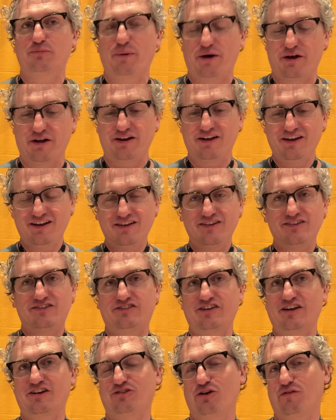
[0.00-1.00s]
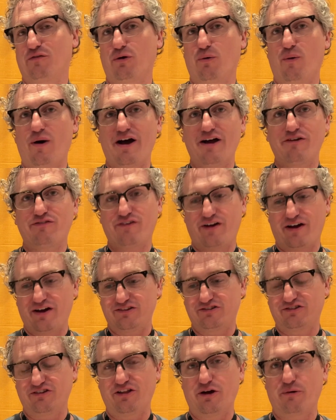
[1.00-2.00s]
but synced over Wi-Fi
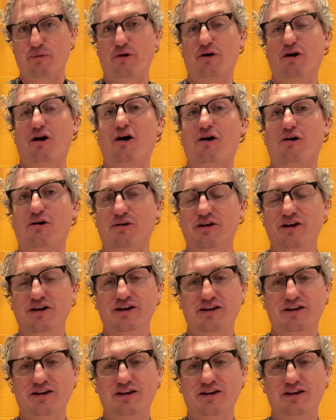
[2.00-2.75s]
so that we were all,